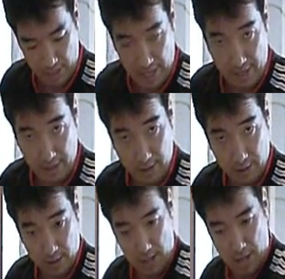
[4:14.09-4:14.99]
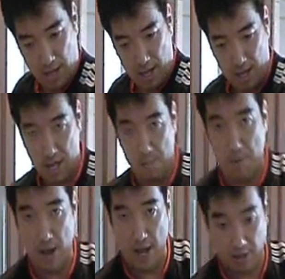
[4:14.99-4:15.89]
Legs,
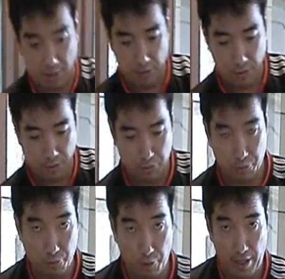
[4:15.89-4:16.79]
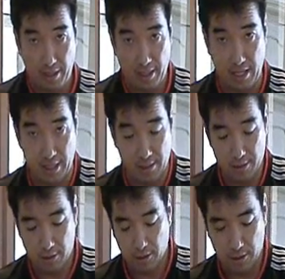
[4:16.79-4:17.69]
impact, weight
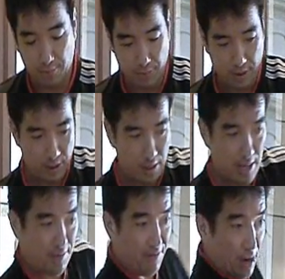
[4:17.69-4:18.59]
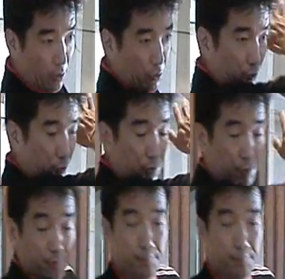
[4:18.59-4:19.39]
in, and follow through.